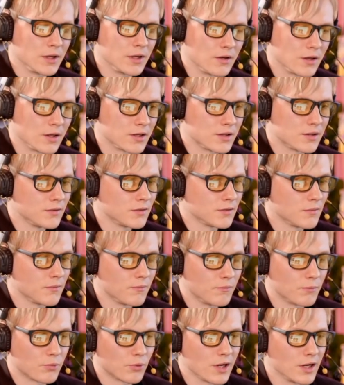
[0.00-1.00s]
going to
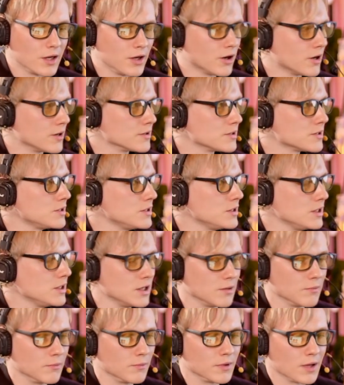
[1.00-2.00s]
bring on
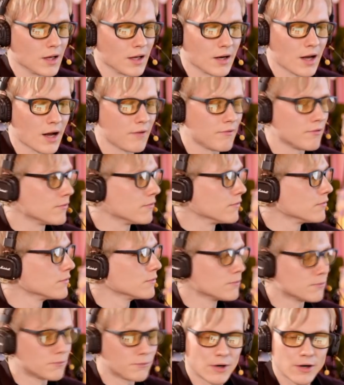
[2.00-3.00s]
Siim and have a
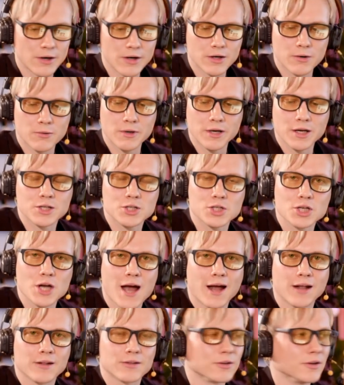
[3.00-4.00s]
very quick
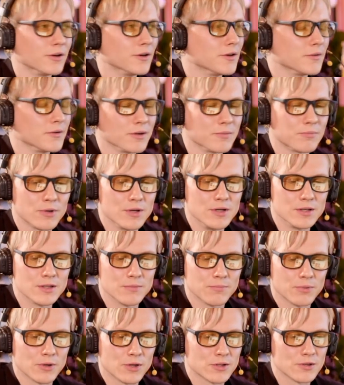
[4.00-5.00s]
chat on the
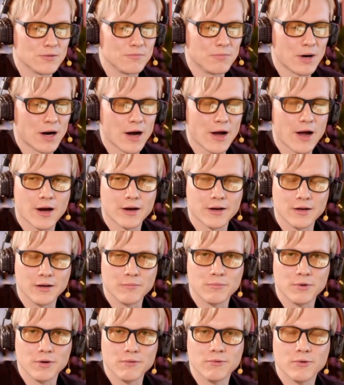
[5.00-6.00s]
principles of
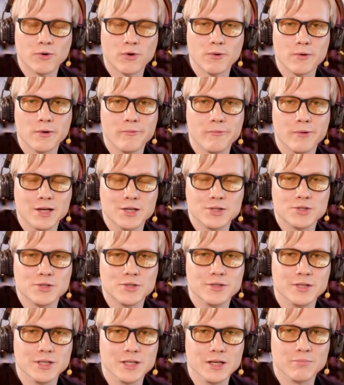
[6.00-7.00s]
biohacking before we
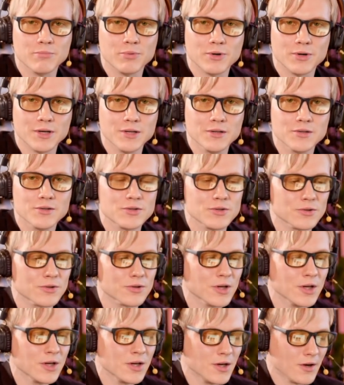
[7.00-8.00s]
venture deeper
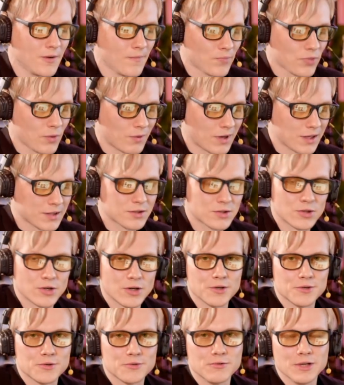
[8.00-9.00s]
into what
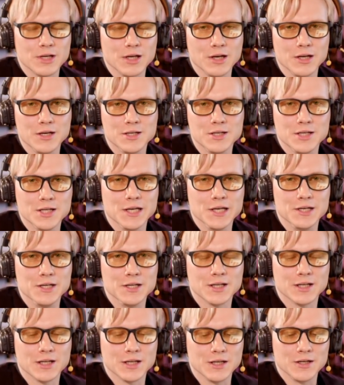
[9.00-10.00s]
Serge really did
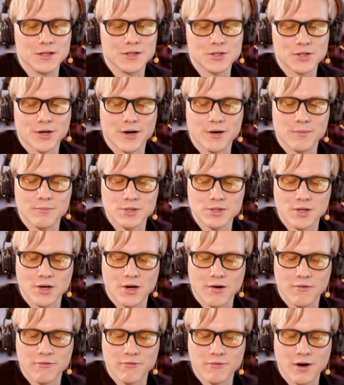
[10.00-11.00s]
in terms
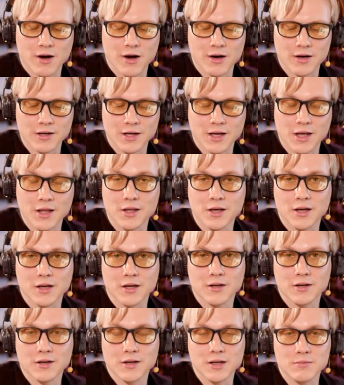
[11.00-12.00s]
of
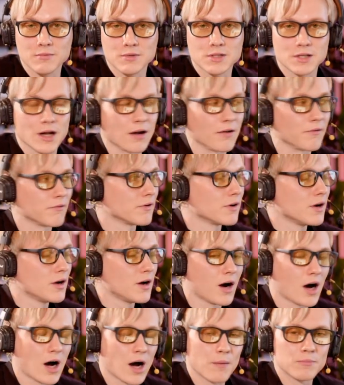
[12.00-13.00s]
getting himself
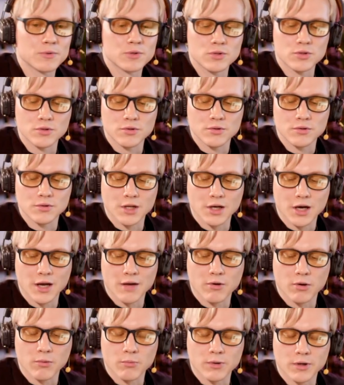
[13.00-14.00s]
up to the
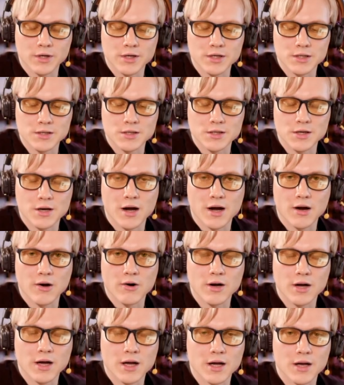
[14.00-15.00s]
level where he is
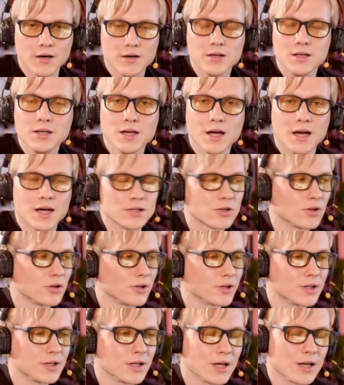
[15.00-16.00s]
now. And he has all
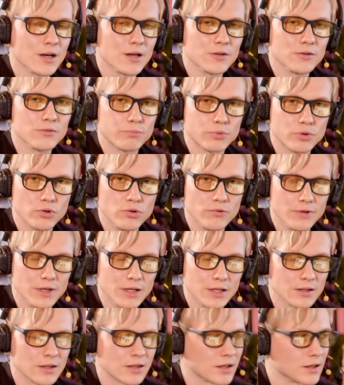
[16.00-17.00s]
the data to prove
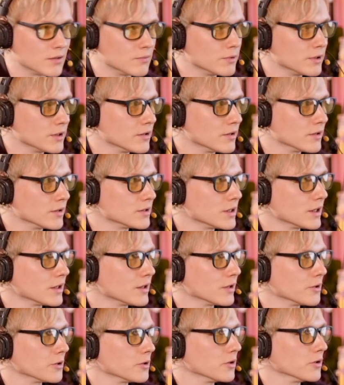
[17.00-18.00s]
it. And we're going to
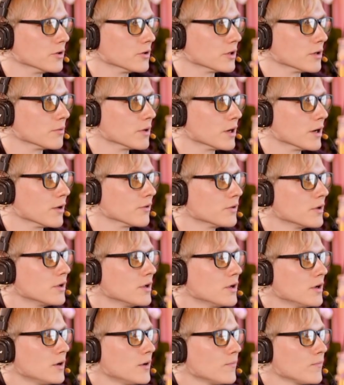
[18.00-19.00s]
take a little look about
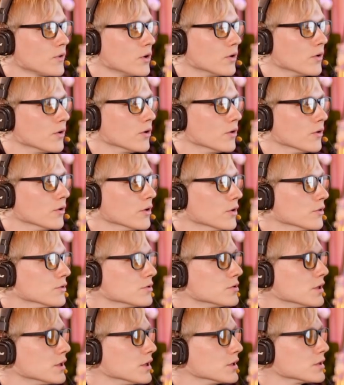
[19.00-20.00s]
on
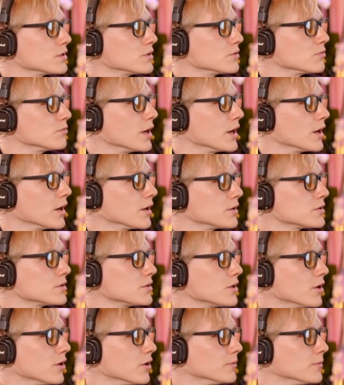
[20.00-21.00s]
those things as well.
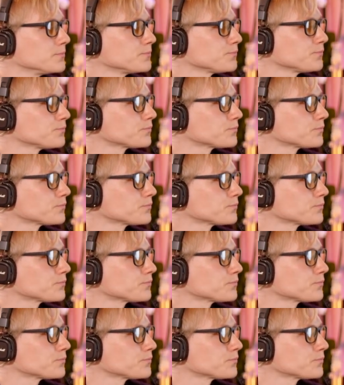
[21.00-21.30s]
So